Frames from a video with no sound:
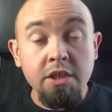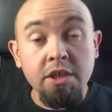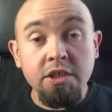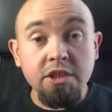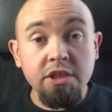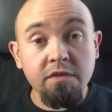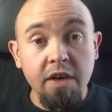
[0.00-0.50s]

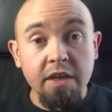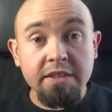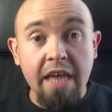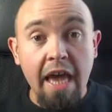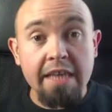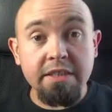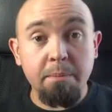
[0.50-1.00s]
Each of us
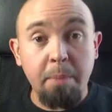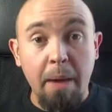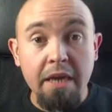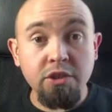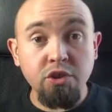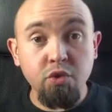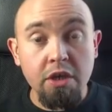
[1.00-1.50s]
has a
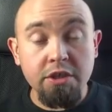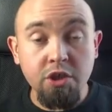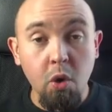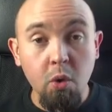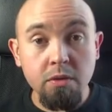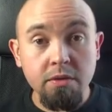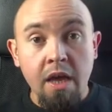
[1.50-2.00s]
pain
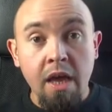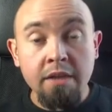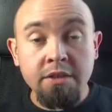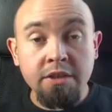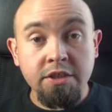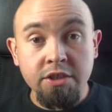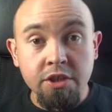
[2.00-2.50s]
threshold and
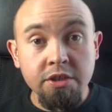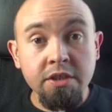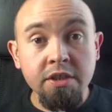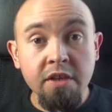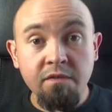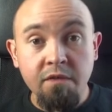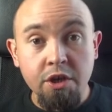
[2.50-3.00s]
a certain
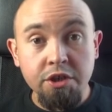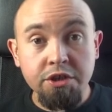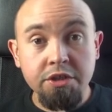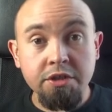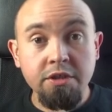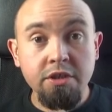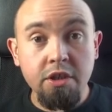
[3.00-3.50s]

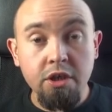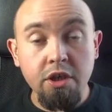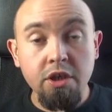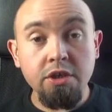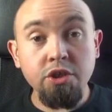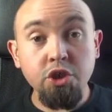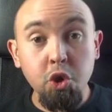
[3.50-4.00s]
aversion to
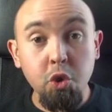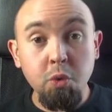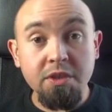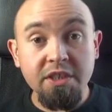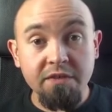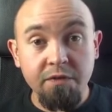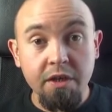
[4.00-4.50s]
learn new
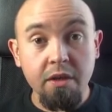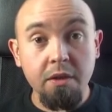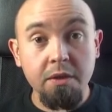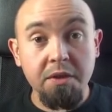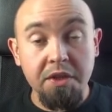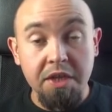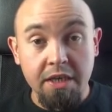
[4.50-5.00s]

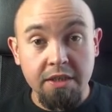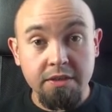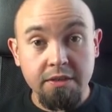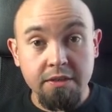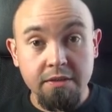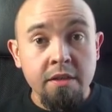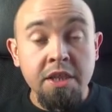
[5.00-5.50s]
difficult
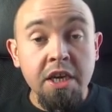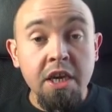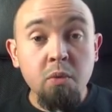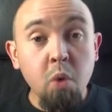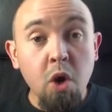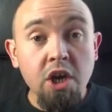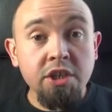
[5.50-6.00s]
things. The
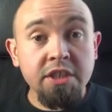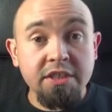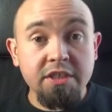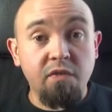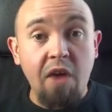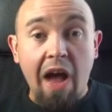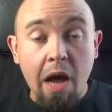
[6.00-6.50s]
awareness
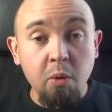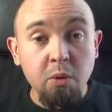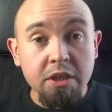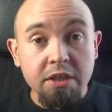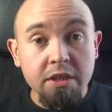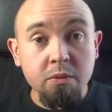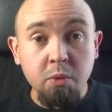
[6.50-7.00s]
of how
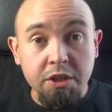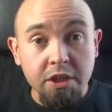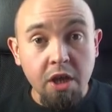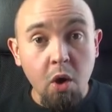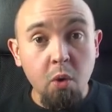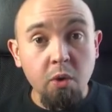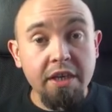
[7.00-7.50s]
little we
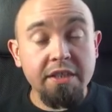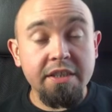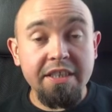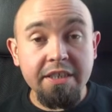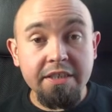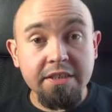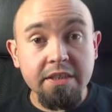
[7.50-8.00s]
know can
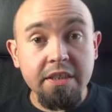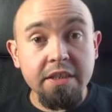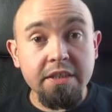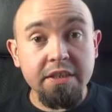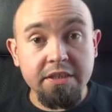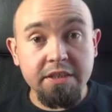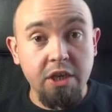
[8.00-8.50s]
easily
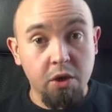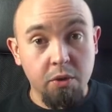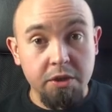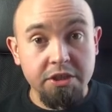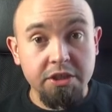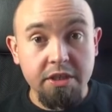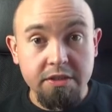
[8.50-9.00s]

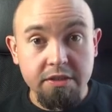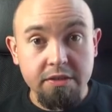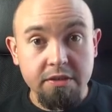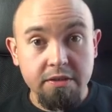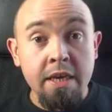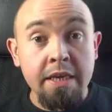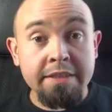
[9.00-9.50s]
discourage us.
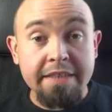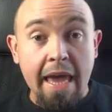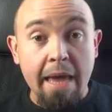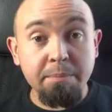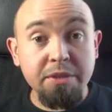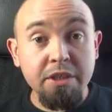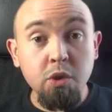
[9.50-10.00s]
It's
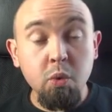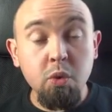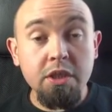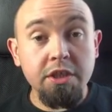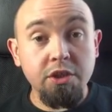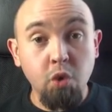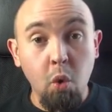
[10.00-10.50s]

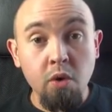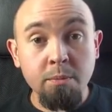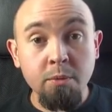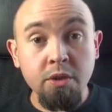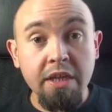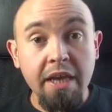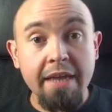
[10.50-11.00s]
absolutely
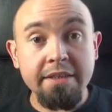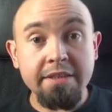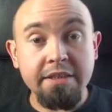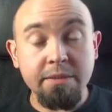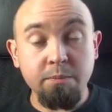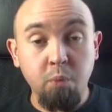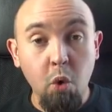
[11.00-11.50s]
normal and
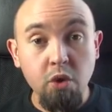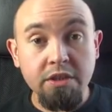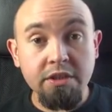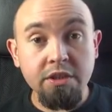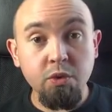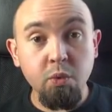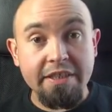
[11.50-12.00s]
it's
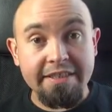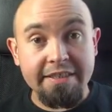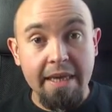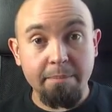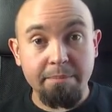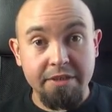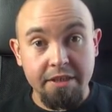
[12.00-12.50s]
important to
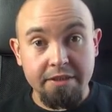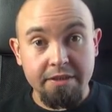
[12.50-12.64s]
accept it.